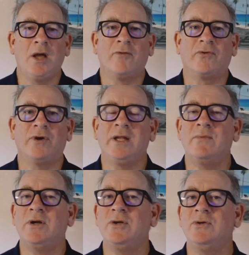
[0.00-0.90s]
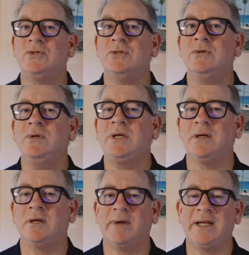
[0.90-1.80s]
For anyone who's new
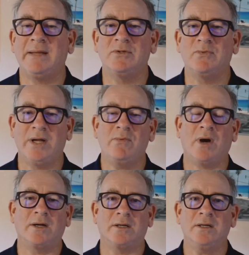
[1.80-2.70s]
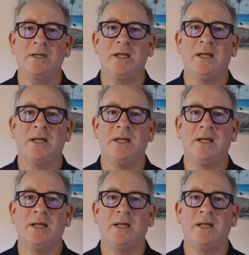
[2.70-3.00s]
here, my name is Wade Walker.